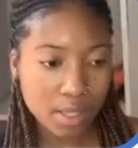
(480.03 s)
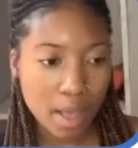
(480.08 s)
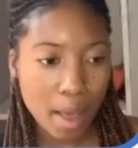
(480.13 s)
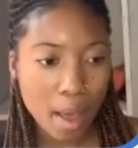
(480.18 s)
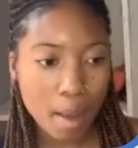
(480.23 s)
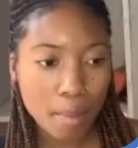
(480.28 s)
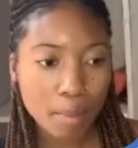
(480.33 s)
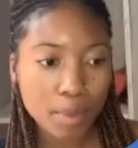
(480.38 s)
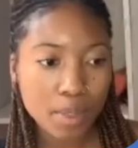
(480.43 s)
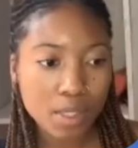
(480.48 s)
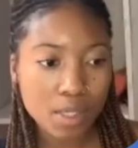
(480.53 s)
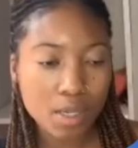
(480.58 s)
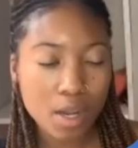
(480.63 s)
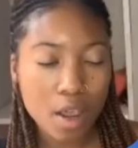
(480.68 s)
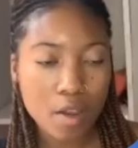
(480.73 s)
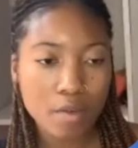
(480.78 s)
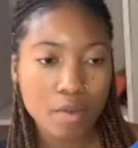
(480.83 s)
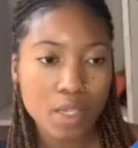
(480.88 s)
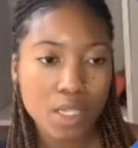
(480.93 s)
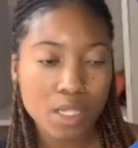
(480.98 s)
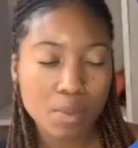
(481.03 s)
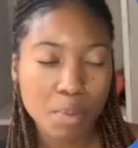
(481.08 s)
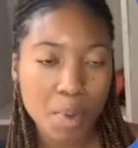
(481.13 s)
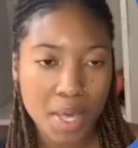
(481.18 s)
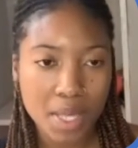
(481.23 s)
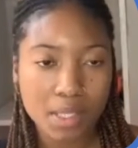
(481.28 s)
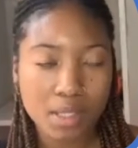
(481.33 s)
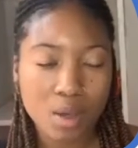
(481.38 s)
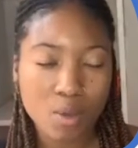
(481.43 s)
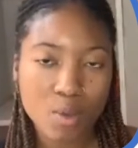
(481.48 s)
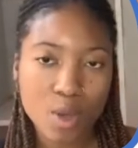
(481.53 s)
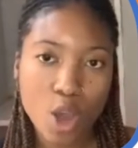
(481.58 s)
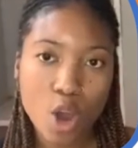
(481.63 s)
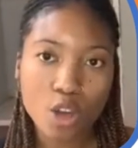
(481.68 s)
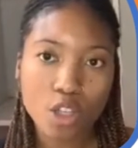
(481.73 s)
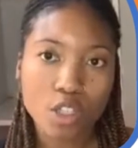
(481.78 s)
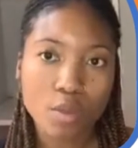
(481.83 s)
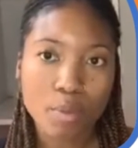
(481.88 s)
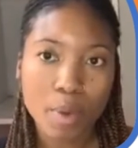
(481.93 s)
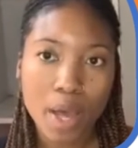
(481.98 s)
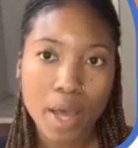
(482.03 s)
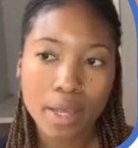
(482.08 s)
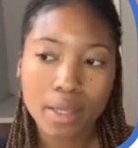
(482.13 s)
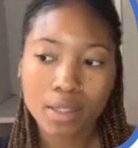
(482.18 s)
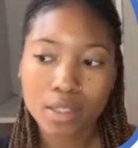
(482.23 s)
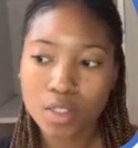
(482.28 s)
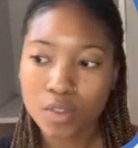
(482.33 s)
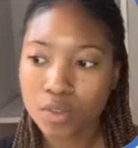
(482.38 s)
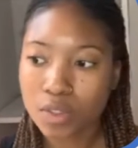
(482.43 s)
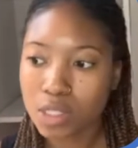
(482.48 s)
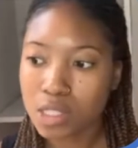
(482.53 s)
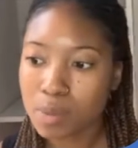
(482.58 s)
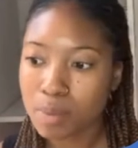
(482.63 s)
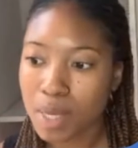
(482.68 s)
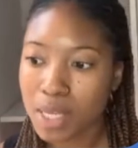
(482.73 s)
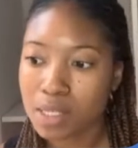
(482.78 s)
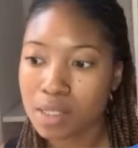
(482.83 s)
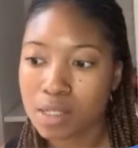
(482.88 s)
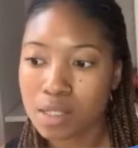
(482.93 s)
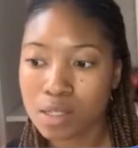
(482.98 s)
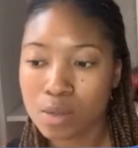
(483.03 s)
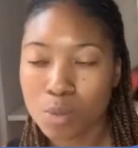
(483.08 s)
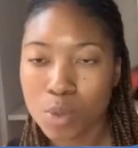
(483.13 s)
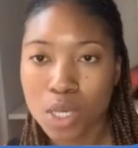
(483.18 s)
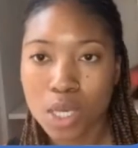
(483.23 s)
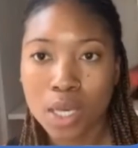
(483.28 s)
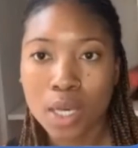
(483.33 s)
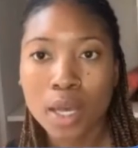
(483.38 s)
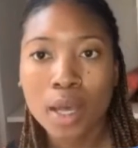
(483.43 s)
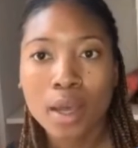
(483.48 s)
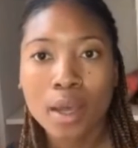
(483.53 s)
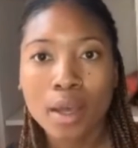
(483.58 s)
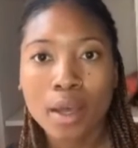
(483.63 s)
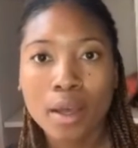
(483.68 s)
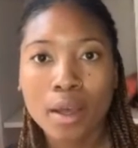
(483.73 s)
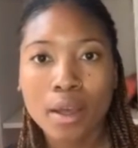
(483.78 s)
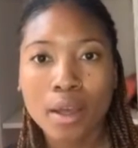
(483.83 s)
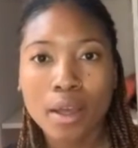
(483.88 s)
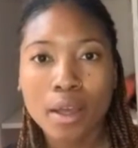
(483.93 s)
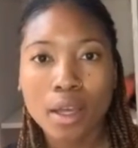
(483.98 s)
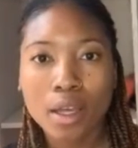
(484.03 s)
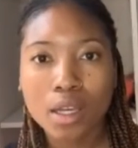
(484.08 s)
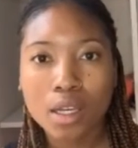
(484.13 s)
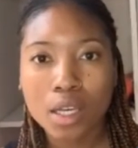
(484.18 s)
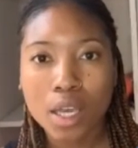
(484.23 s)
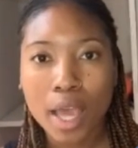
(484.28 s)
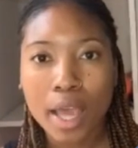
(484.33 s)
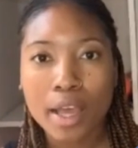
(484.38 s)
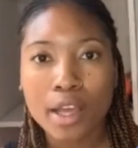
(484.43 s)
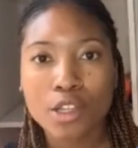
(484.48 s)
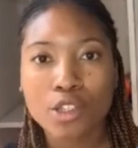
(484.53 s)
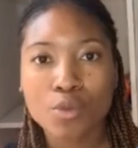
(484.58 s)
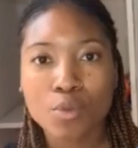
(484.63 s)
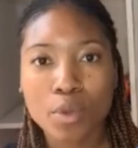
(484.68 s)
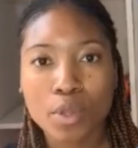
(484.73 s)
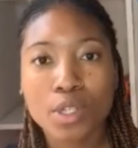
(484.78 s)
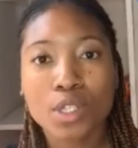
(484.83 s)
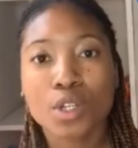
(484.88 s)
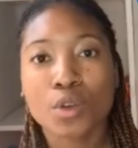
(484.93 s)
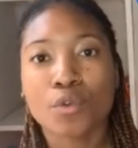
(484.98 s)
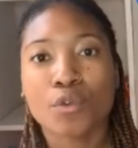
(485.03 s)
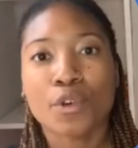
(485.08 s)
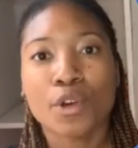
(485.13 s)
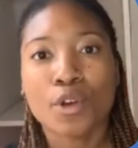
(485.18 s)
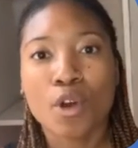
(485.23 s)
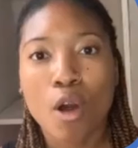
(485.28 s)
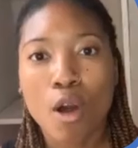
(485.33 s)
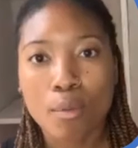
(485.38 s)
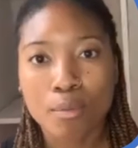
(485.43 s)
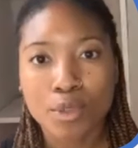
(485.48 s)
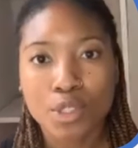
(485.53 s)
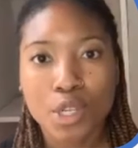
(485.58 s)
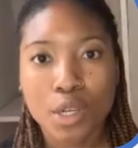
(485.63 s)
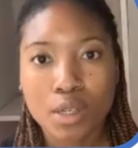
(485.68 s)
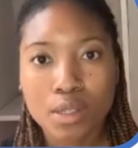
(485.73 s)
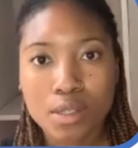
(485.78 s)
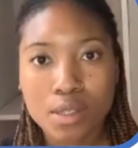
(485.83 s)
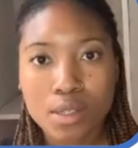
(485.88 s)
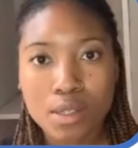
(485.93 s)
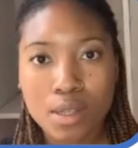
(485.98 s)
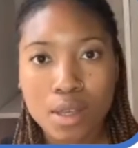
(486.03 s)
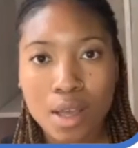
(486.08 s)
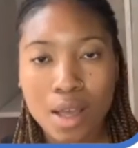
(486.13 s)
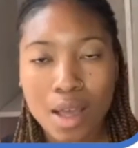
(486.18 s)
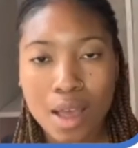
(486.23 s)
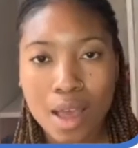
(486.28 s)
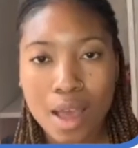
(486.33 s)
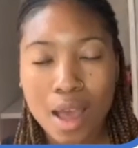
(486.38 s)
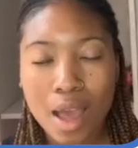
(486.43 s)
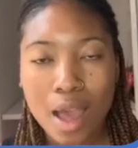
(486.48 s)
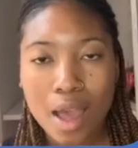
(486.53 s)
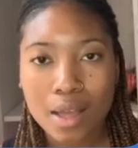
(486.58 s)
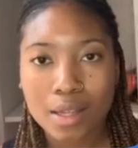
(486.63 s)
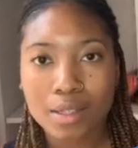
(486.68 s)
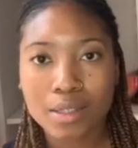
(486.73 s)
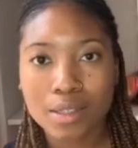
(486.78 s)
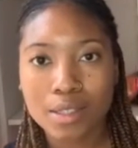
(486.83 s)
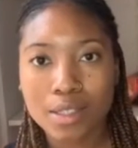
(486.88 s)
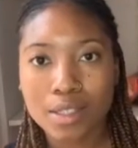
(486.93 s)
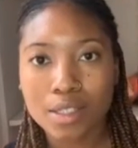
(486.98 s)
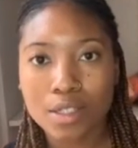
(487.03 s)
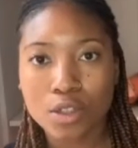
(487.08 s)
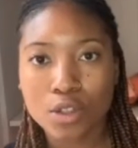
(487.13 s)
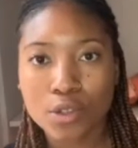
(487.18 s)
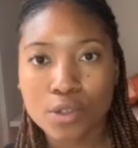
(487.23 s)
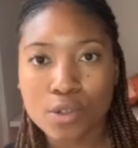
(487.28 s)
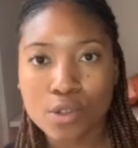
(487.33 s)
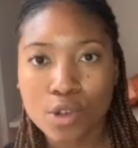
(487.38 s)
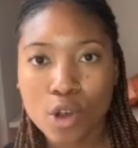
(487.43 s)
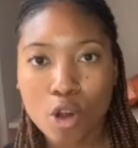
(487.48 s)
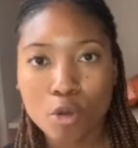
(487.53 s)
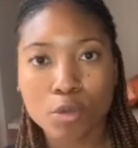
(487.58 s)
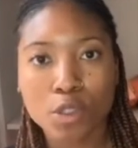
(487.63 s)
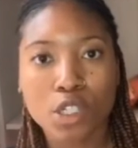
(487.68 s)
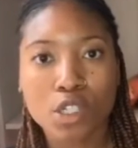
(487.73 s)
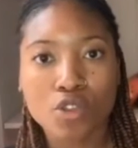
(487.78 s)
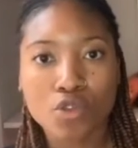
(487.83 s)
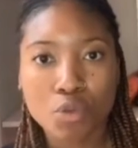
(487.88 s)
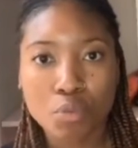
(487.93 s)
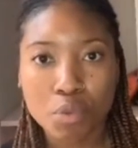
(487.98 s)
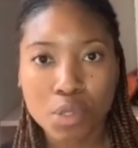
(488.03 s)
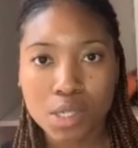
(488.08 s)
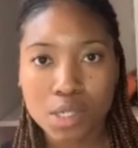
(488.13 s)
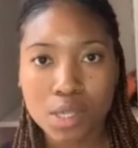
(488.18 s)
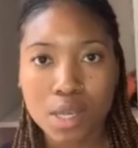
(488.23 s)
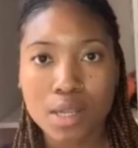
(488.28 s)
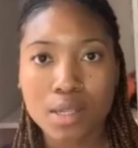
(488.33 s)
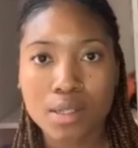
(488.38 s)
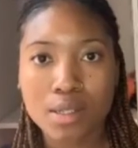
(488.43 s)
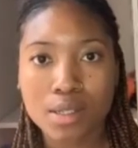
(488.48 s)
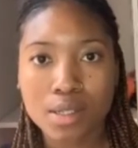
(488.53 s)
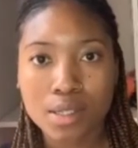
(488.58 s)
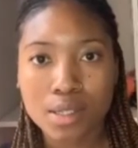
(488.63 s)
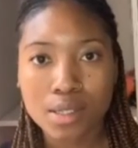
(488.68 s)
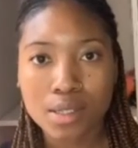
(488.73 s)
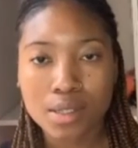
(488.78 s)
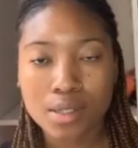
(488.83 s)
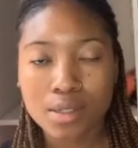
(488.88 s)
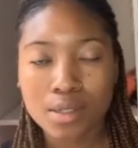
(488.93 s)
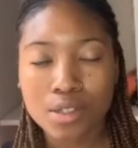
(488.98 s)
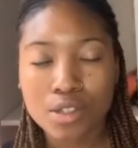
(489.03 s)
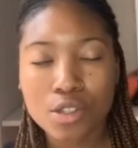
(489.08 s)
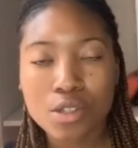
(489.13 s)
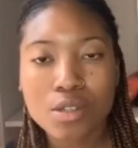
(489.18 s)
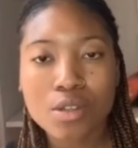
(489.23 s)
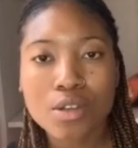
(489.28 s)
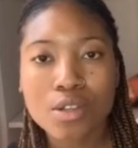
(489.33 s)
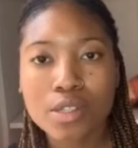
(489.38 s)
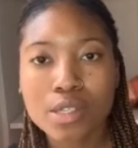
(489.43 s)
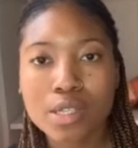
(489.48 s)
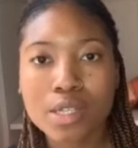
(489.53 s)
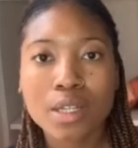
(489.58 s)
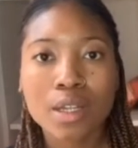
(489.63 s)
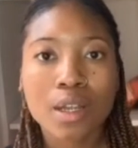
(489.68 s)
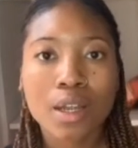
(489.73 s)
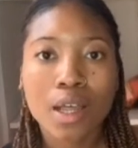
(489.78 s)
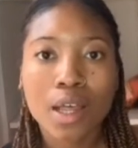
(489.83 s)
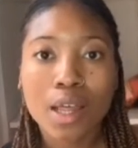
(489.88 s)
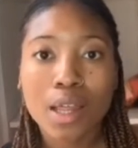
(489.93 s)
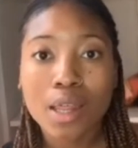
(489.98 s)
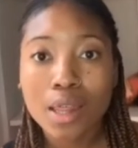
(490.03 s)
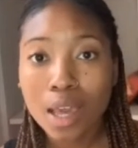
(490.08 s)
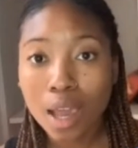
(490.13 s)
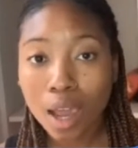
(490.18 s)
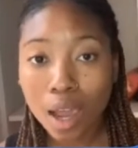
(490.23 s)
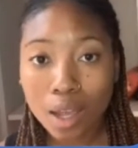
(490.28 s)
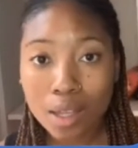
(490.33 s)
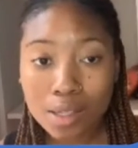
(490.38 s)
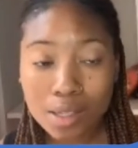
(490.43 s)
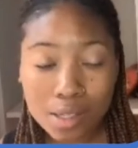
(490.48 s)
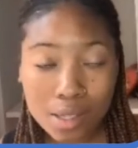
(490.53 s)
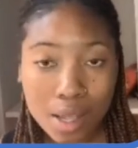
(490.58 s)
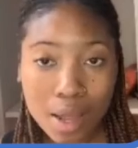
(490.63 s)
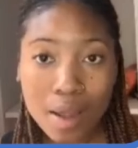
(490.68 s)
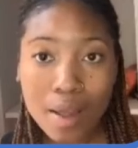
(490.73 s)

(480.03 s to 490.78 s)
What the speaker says: happens in every space that we occupy. In different spaces, we engage with different objects, and those objects represent certain things